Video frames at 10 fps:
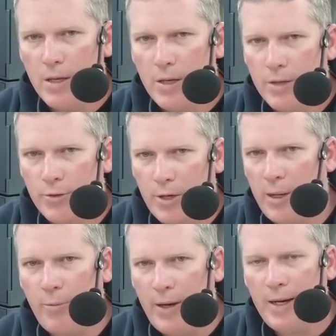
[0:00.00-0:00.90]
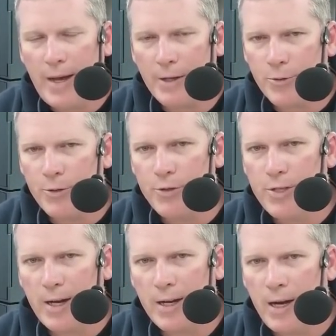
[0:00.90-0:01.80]
So keep reading
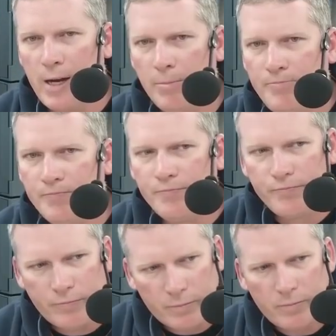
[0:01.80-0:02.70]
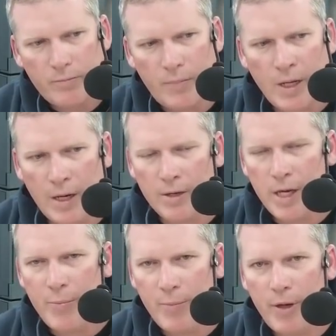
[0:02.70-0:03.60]
naturalnews.com, and I'll
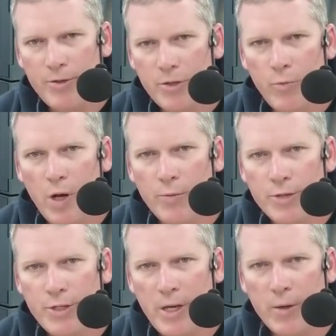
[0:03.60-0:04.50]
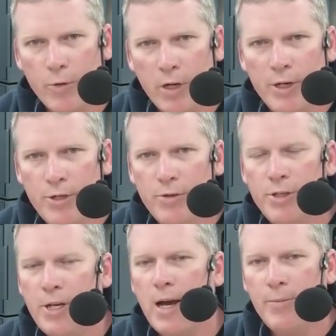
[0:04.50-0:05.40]
keep you posted on what we're seeing. We're going to do the
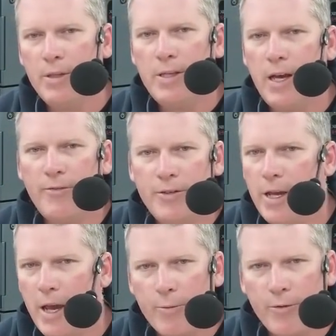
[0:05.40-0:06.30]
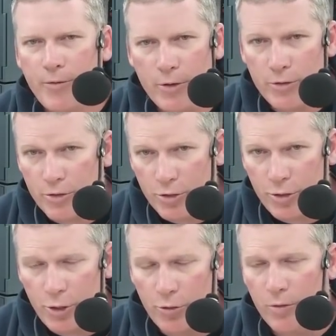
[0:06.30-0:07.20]
job that the FDA refuses to
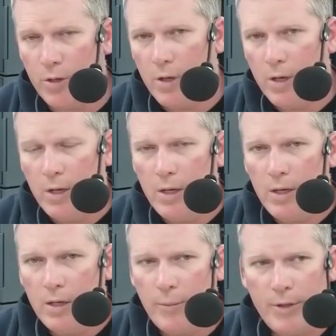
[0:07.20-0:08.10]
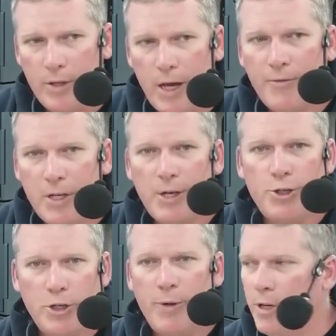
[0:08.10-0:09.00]
do. I mean, the FDA
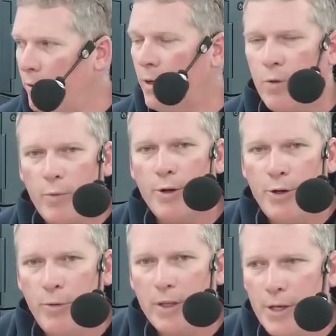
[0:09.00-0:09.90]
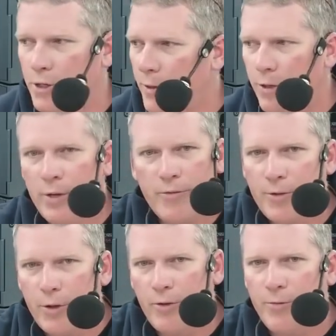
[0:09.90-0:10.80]
should be doing what we're doing. They should be doing it for
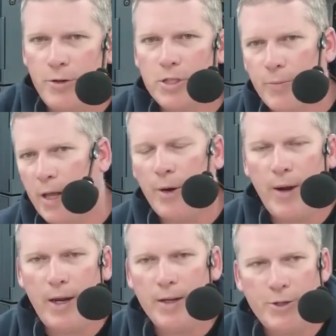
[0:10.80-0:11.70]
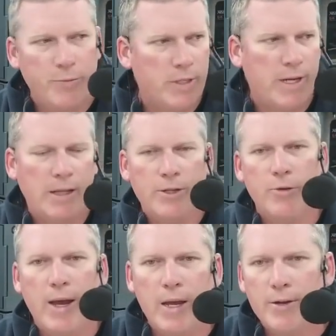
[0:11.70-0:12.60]
the whole food supply, right? They should be telling you,
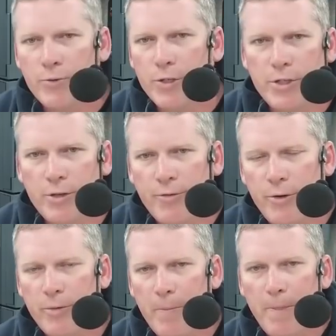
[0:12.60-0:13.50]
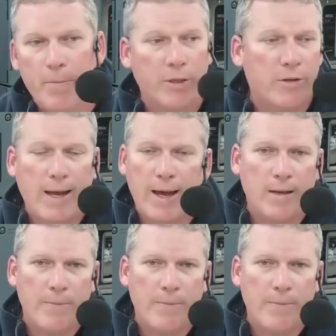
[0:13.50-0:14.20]
hey, here's what's in your food. But they're not.